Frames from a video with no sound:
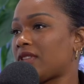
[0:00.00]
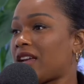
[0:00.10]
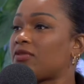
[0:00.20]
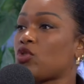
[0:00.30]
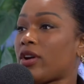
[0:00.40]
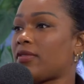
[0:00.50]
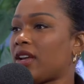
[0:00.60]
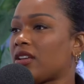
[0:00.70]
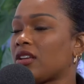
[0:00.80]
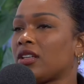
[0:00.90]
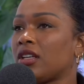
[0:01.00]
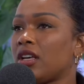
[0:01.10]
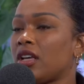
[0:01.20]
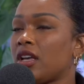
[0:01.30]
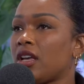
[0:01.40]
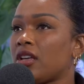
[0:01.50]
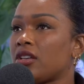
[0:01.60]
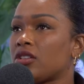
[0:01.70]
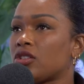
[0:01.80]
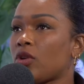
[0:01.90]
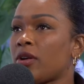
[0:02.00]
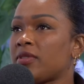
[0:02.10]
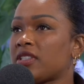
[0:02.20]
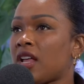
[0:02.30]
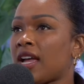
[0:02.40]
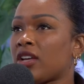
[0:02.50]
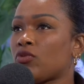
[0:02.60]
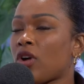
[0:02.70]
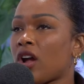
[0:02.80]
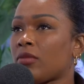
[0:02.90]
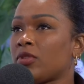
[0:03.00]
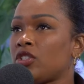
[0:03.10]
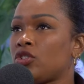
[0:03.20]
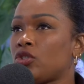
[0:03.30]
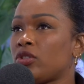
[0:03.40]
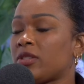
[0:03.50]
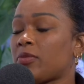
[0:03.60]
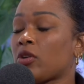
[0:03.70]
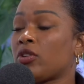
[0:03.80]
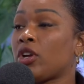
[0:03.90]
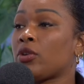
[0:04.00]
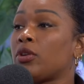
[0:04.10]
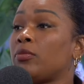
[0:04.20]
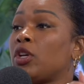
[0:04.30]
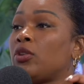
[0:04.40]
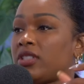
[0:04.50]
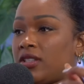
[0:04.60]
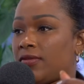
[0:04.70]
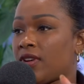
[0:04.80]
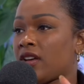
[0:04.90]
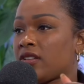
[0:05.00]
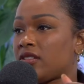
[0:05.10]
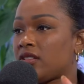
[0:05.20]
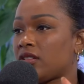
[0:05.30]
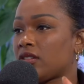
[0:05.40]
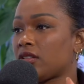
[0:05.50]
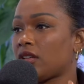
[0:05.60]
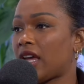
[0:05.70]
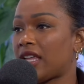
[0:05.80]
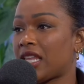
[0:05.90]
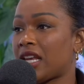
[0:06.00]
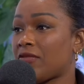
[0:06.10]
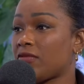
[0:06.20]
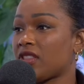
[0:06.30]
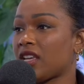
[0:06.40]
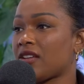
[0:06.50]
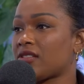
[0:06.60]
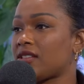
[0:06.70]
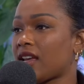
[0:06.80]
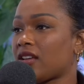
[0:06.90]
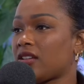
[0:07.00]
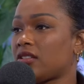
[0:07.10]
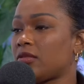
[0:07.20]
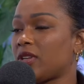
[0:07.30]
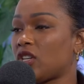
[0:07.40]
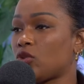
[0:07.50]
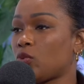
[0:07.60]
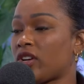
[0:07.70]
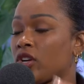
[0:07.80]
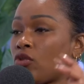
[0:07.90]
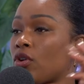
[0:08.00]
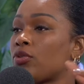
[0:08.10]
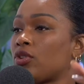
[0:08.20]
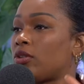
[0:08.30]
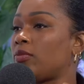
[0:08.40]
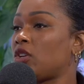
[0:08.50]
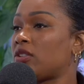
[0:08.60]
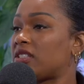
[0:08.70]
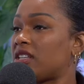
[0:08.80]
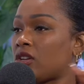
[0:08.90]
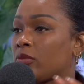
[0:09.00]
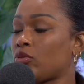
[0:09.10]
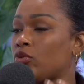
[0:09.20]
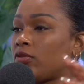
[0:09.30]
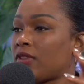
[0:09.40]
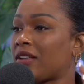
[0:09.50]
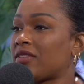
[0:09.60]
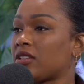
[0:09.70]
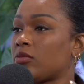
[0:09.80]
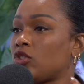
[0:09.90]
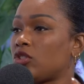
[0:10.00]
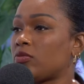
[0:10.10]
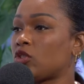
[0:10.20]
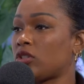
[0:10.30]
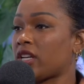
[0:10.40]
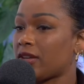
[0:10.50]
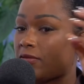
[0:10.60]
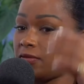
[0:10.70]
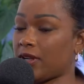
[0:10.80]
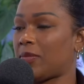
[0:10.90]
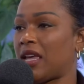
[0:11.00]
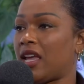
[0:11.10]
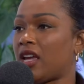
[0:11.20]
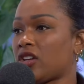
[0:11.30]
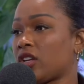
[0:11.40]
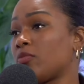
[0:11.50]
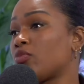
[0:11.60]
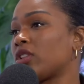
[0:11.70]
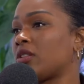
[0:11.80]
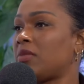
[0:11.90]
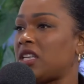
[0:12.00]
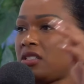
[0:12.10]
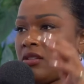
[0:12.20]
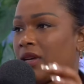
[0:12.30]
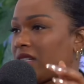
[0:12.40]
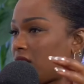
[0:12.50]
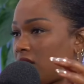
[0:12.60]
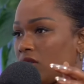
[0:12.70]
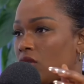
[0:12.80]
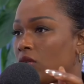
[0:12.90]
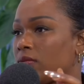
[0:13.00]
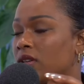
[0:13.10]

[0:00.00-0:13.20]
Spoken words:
They have traffic. So I was like, right, I'm going to do this, but I'm going to go community first and then everything else second. Because when I grow the community and I prove out this community model, I can flip it and I can bring the media back to the top.